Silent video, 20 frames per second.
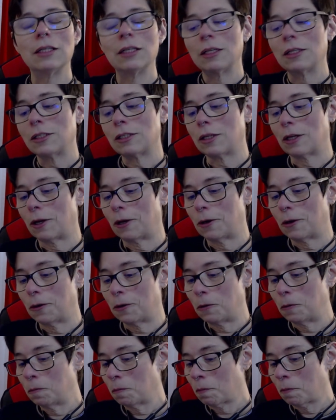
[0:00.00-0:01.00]

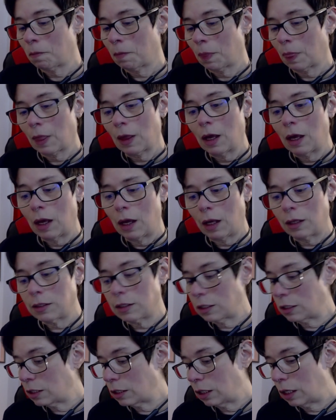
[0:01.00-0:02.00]
So it's
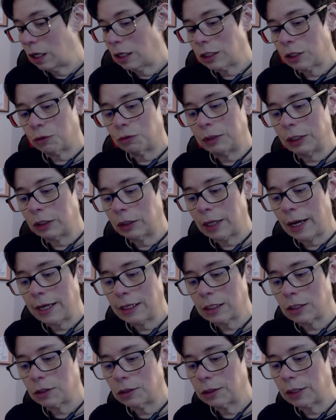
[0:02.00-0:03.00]
just a, it's a real nice
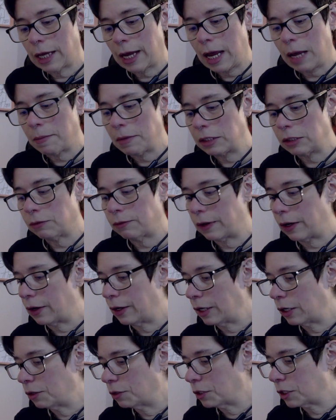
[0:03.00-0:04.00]
little game. It's very
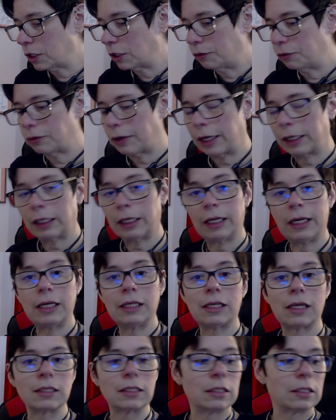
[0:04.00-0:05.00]
user friendly.
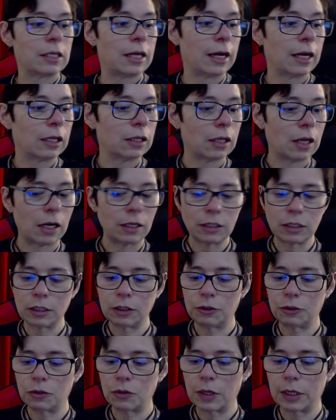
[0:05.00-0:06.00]
Doesn't take a lot
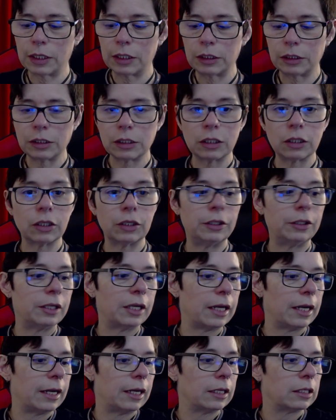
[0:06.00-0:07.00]
to uh, to learn
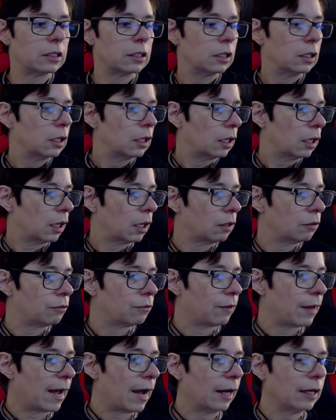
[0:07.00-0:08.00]
it. In
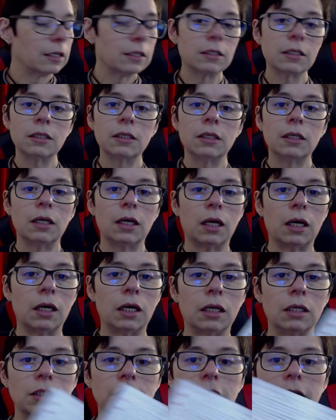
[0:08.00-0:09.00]
fact, uh,
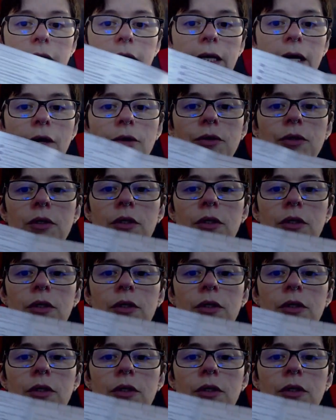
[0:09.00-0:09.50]
check it out.